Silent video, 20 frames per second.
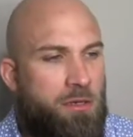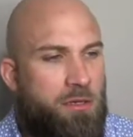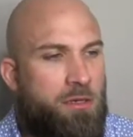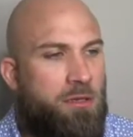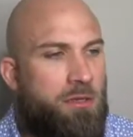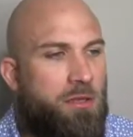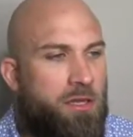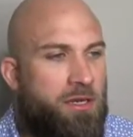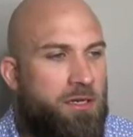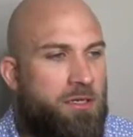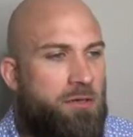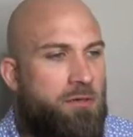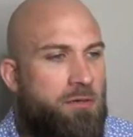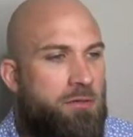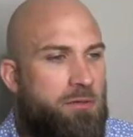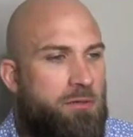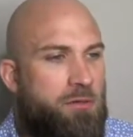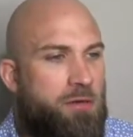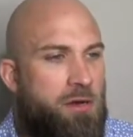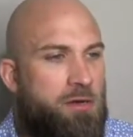
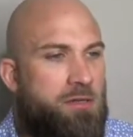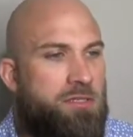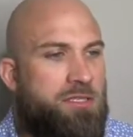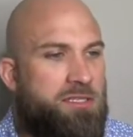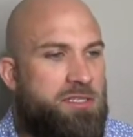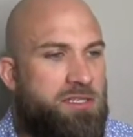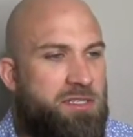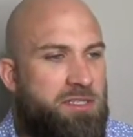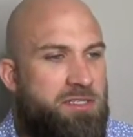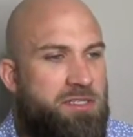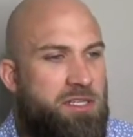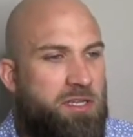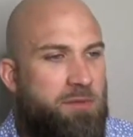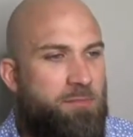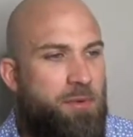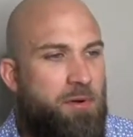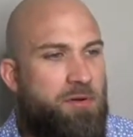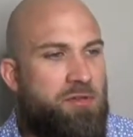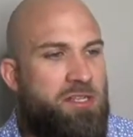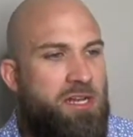clinical
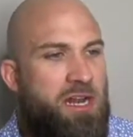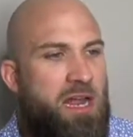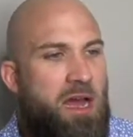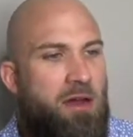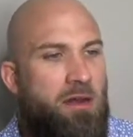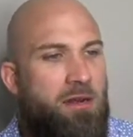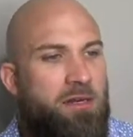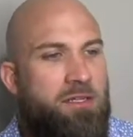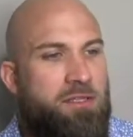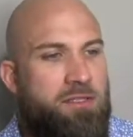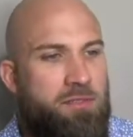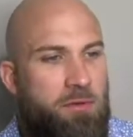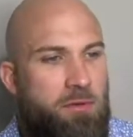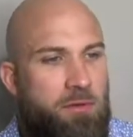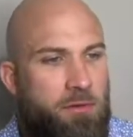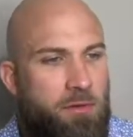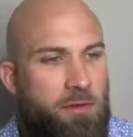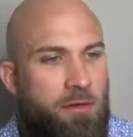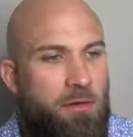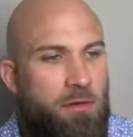narcissistic personality
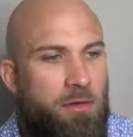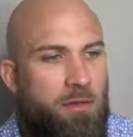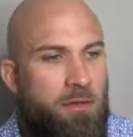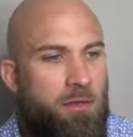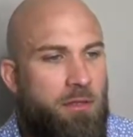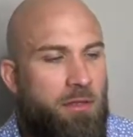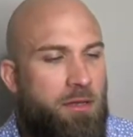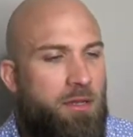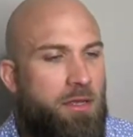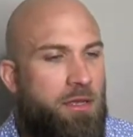disorder, an